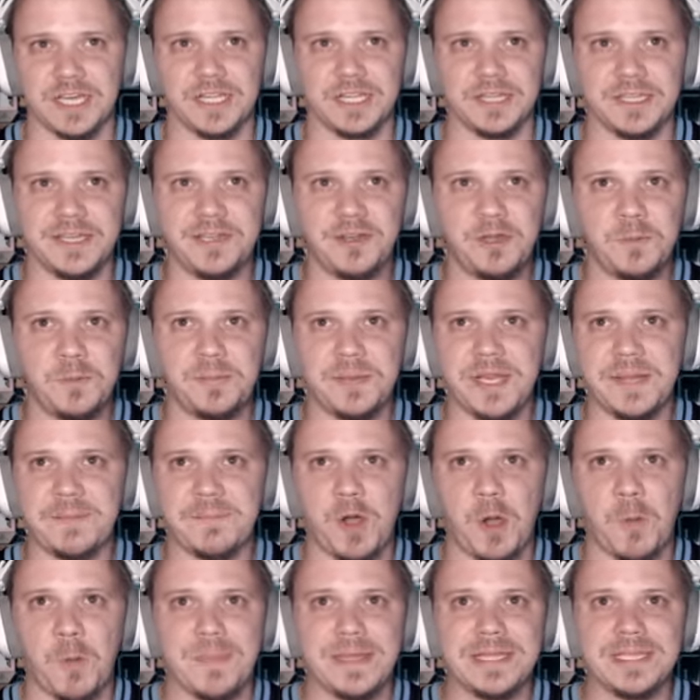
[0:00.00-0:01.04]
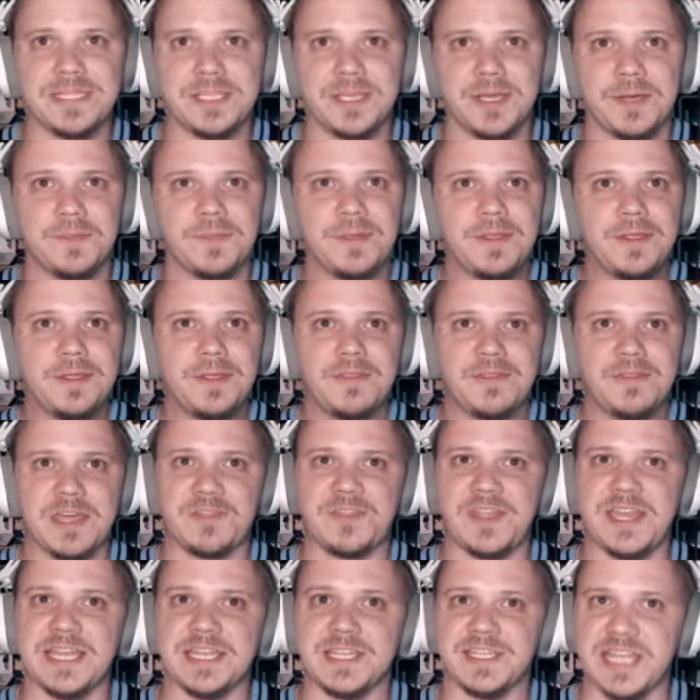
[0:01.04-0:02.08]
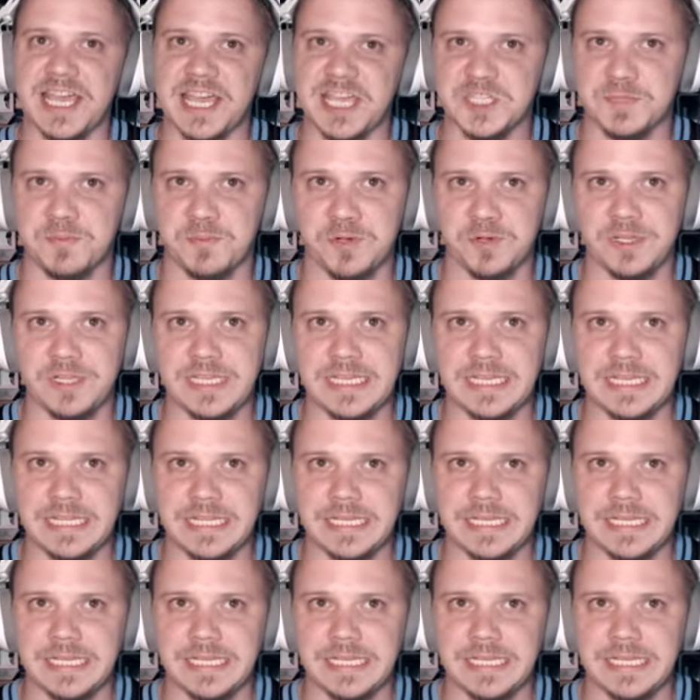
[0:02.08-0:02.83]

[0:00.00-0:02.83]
a little bit of momentum that they desperately